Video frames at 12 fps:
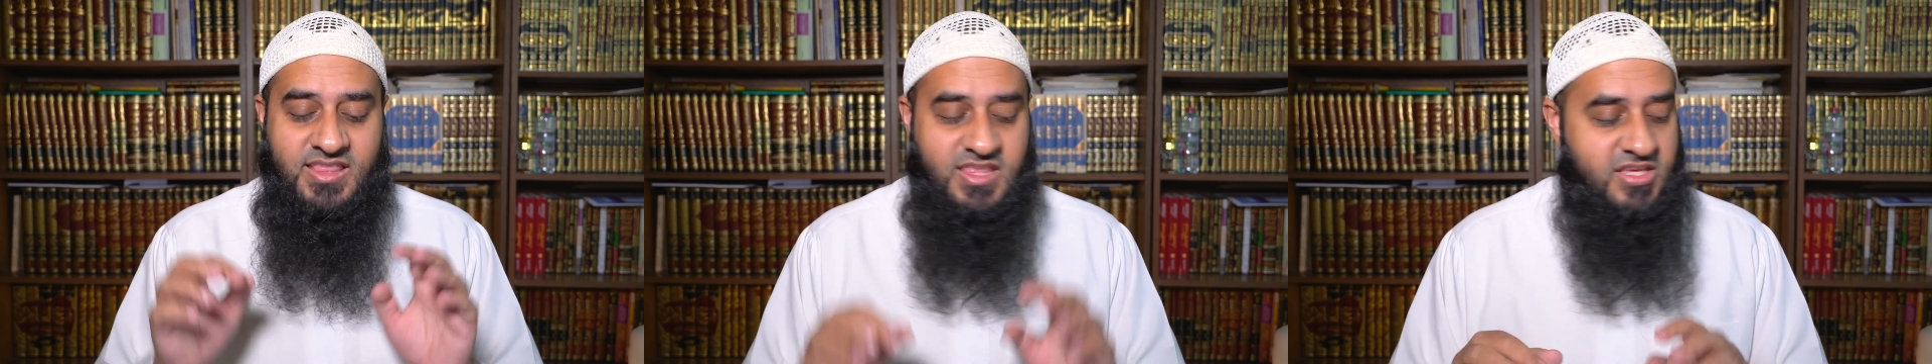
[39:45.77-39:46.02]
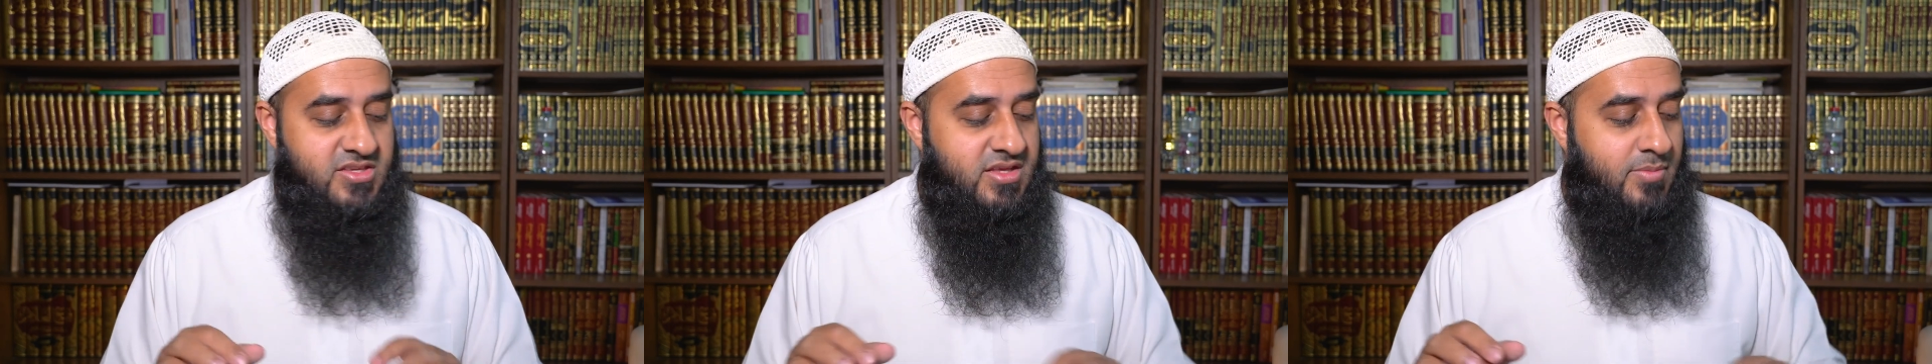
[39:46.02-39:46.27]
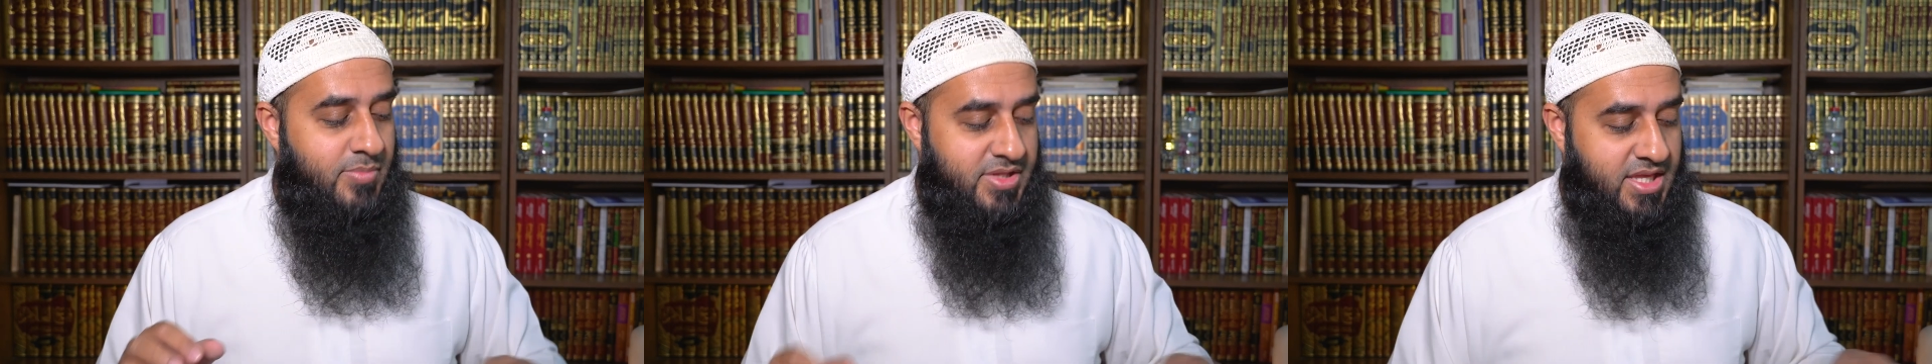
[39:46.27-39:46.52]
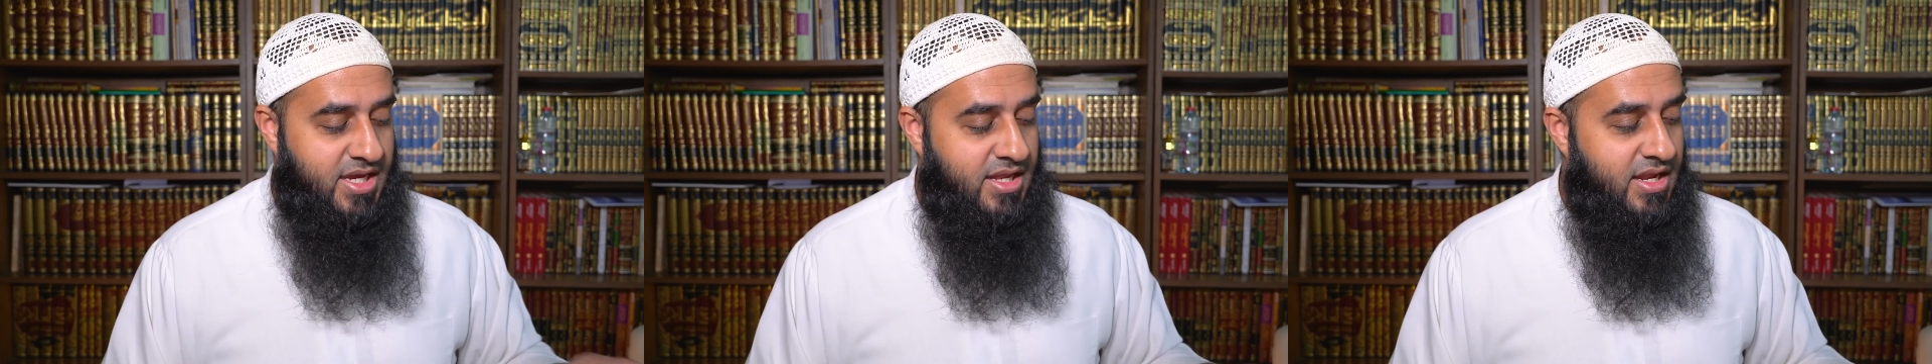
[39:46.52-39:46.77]
this
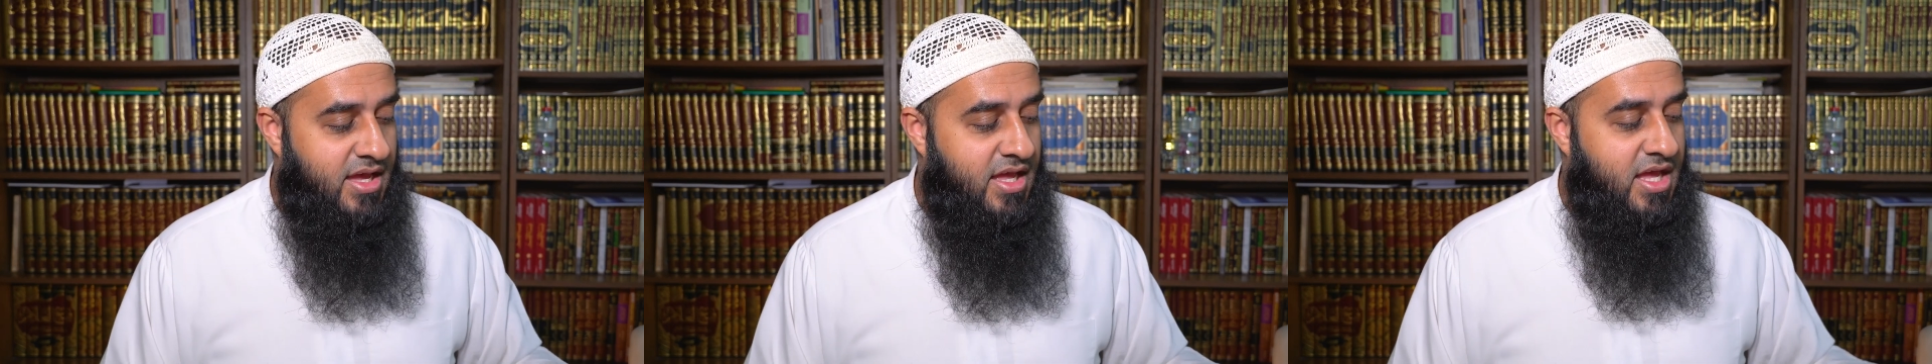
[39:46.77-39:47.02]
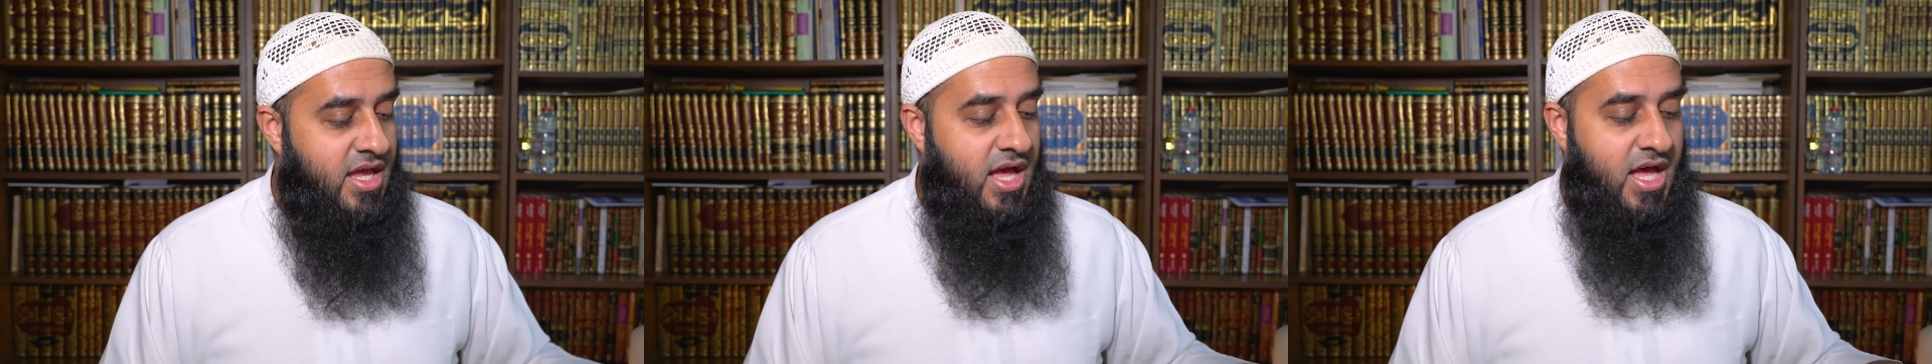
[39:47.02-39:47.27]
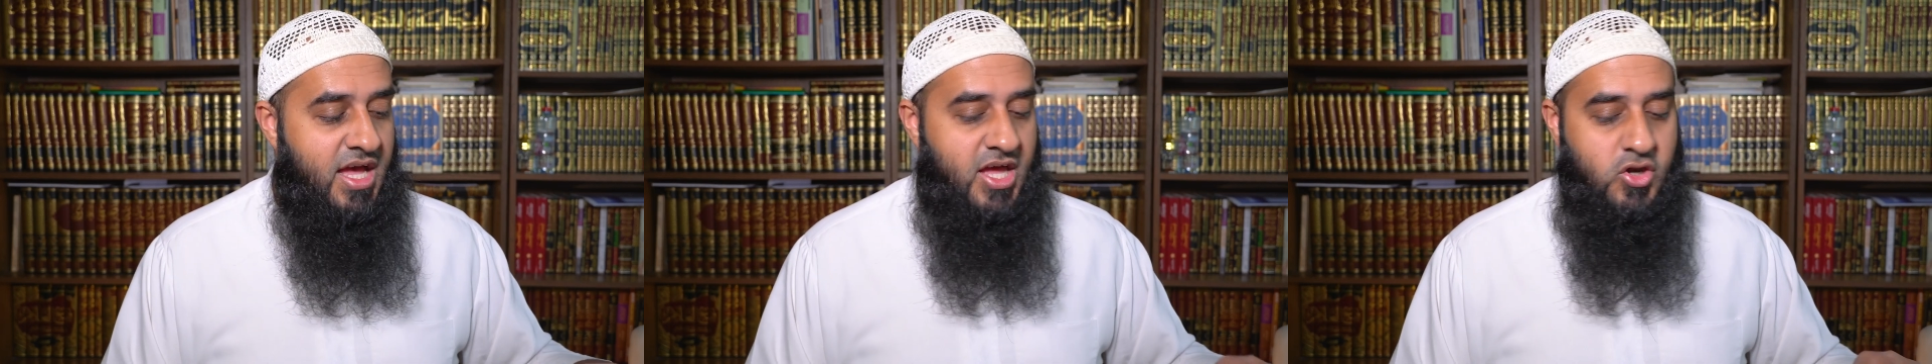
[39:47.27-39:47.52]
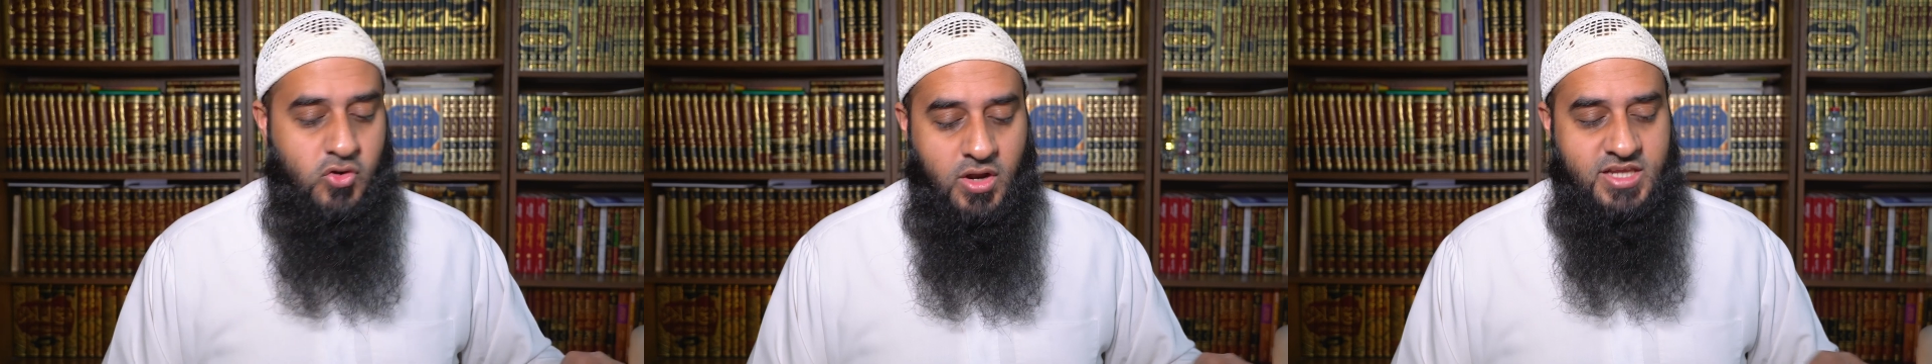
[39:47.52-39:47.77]
particular
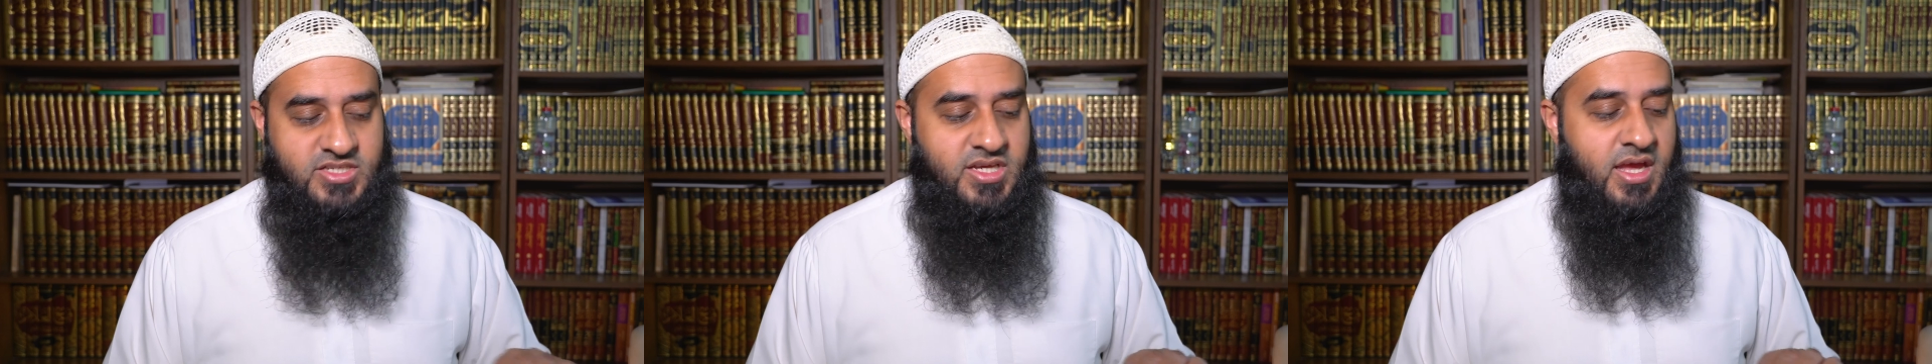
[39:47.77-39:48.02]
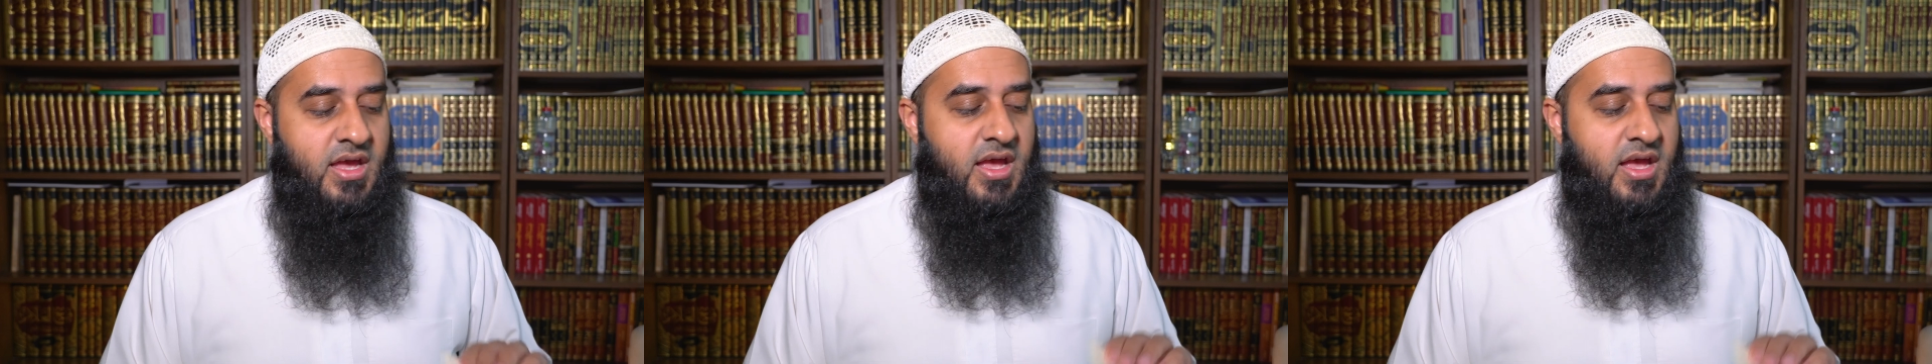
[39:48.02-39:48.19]
knowledge.